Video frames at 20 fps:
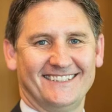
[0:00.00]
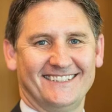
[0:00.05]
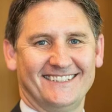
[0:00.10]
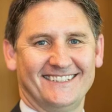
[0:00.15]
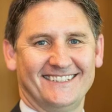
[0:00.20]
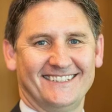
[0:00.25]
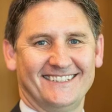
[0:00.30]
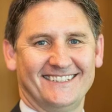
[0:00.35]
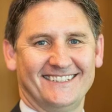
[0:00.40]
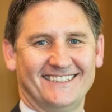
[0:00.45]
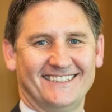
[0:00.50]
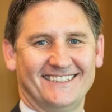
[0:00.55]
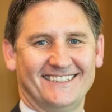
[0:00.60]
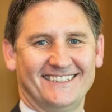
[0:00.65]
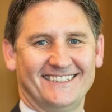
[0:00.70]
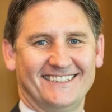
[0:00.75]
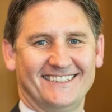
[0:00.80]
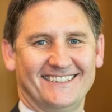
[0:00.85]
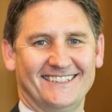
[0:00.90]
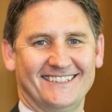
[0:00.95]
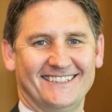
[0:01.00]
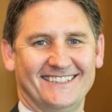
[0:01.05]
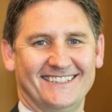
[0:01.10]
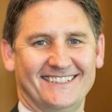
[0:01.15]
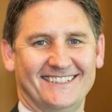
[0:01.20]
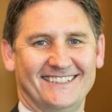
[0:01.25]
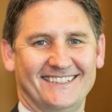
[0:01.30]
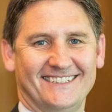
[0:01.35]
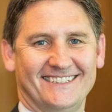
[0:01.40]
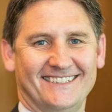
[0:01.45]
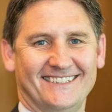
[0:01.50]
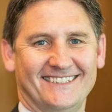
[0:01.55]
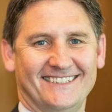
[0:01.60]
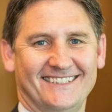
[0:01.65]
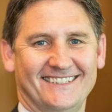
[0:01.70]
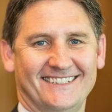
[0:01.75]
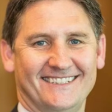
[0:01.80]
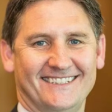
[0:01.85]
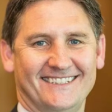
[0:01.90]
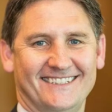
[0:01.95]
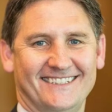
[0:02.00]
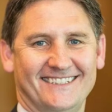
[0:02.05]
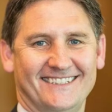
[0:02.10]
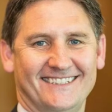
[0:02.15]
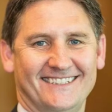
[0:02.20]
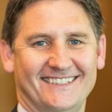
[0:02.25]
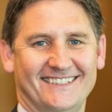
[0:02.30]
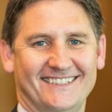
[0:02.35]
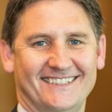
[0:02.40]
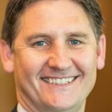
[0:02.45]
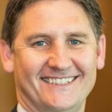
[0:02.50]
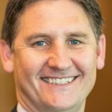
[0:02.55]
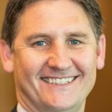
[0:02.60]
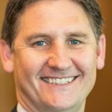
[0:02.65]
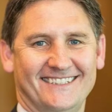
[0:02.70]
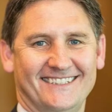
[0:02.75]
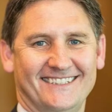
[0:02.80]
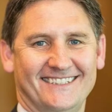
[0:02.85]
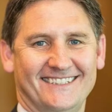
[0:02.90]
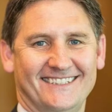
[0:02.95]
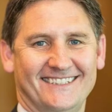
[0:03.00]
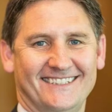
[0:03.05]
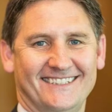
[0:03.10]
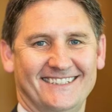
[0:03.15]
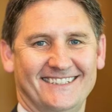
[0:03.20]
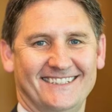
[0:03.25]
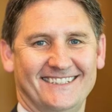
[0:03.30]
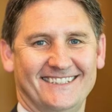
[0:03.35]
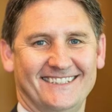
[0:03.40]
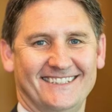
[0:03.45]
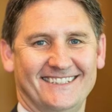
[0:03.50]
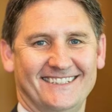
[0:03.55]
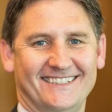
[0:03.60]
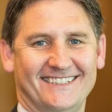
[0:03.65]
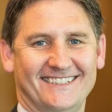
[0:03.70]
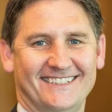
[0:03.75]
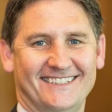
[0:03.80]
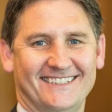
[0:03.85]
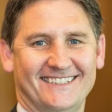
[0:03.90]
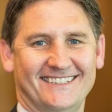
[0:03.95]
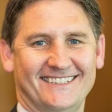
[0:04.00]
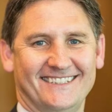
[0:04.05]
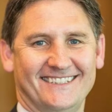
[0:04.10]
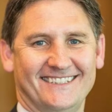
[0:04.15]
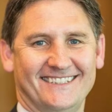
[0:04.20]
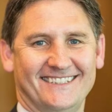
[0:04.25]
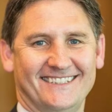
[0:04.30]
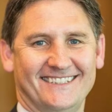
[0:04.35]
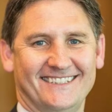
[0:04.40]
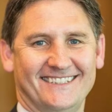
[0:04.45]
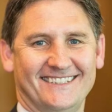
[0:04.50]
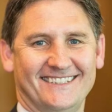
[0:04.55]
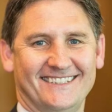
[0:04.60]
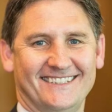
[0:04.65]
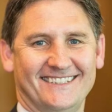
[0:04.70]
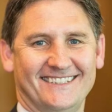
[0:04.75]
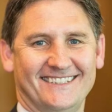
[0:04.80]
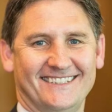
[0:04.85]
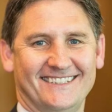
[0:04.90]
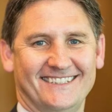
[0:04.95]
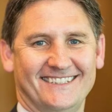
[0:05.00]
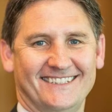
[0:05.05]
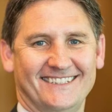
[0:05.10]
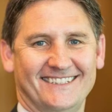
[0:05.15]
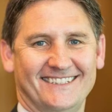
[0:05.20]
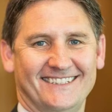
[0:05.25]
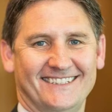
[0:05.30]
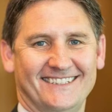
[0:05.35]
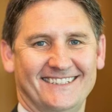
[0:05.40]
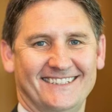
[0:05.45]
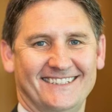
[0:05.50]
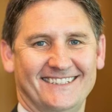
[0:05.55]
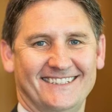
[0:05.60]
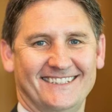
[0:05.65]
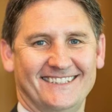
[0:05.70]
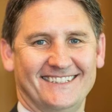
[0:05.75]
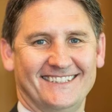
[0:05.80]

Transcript: The person shown says nothing.